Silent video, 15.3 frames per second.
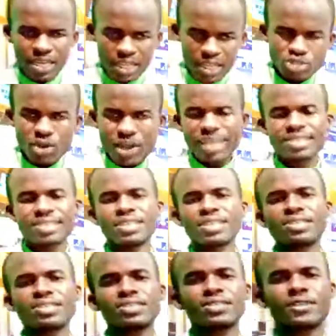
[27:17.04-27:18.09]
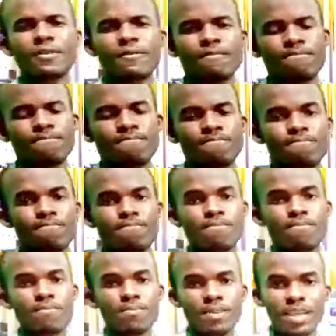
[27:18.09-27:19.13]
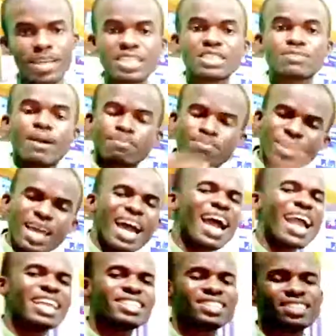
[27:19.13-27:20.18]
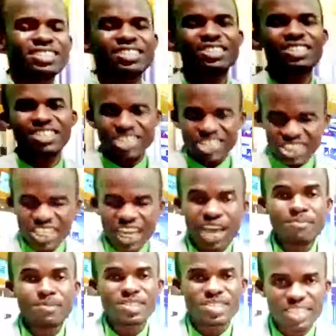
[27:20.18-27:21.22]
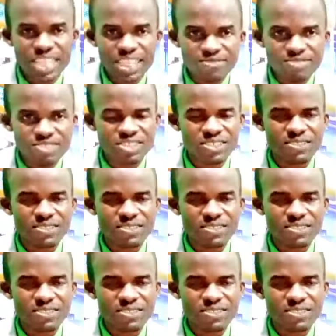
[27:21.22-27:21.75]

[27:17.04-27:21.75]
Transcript: his or her sins, and is baptized, shall be saved.